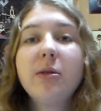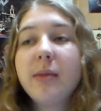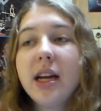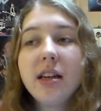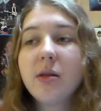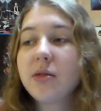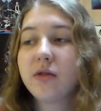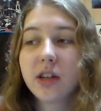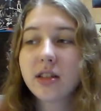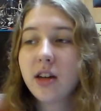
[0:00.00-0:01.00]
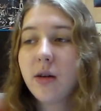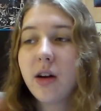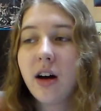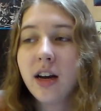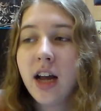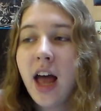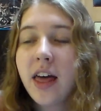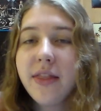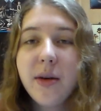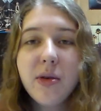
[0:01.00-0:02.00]
Beatlemania was first going on,
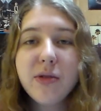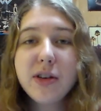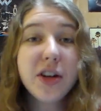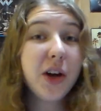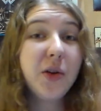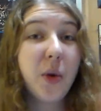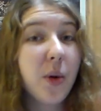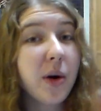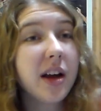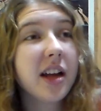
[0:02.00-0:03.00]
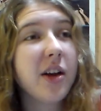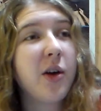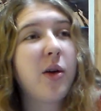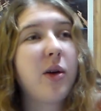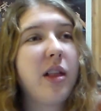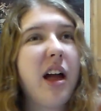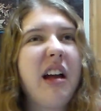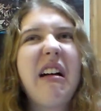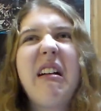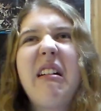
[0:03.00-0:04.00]
they were really annoyed or
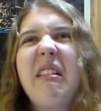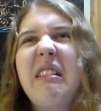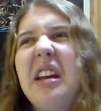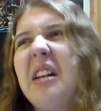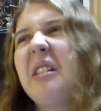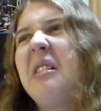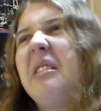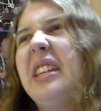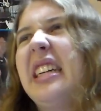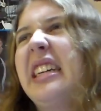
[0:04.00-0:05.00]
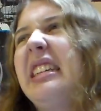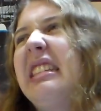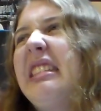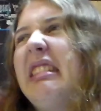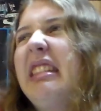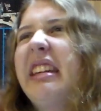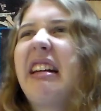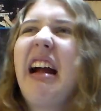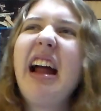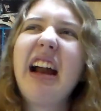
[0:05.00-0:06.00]
like, oh, you know, kids and
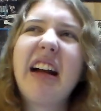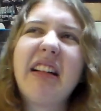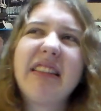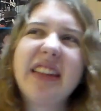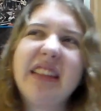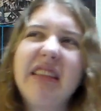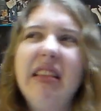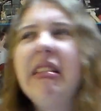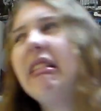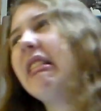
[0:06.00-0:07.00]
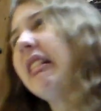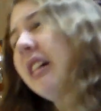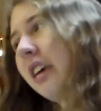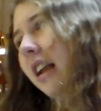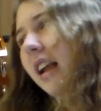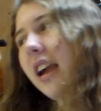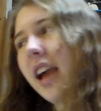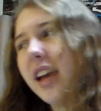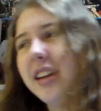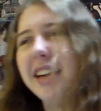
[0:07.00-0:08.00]
their hair and the whoo,
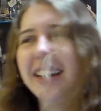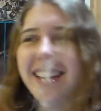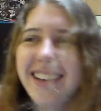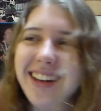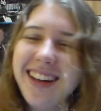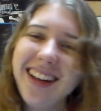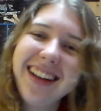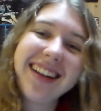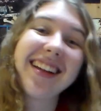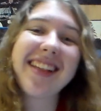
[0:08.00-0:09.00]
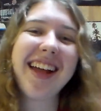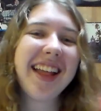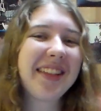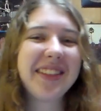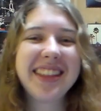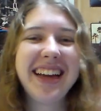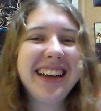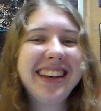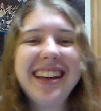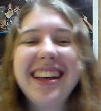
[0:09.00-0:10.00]
and because that's
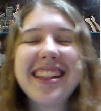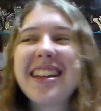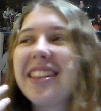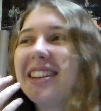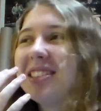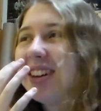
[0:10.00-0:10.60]
how they